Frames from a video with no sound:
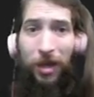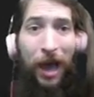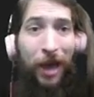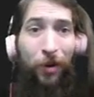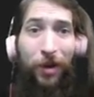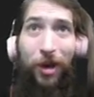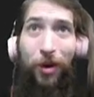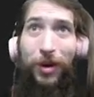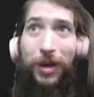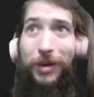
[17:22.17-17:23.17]
I don't
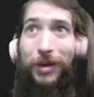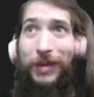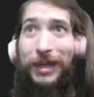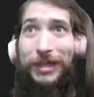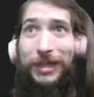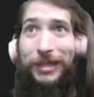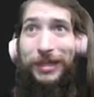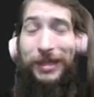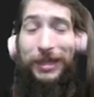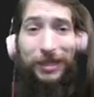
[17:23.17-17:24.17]
know. This
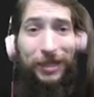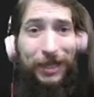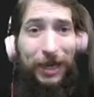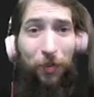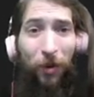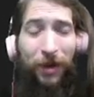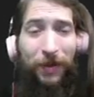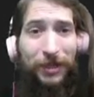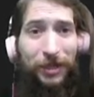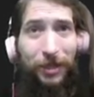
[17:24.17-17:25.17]
is a deep
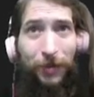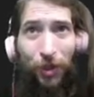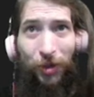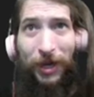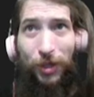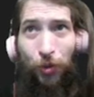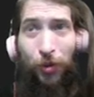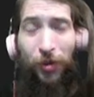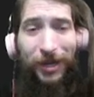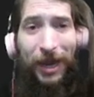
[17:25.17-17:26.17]
one. This is some straight
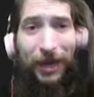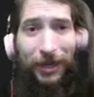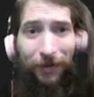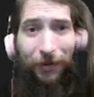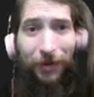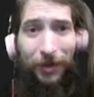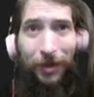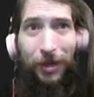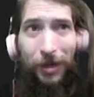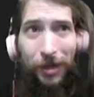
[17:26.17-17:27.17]
True Detective
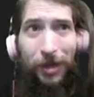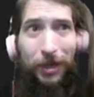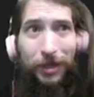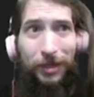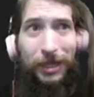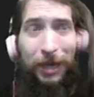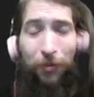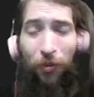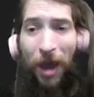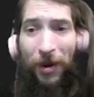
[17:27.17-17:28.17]
deep
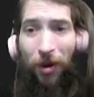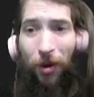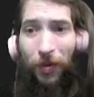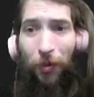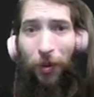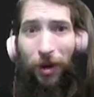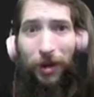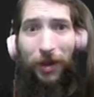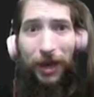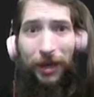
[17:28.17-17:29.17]
rabbit hole that we're
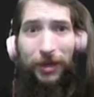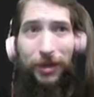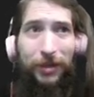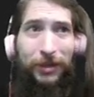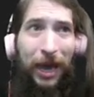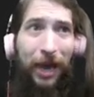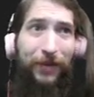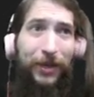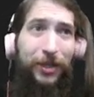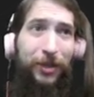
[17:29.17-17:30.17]
gonna dive
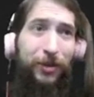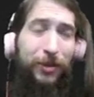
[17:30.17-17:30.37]
into.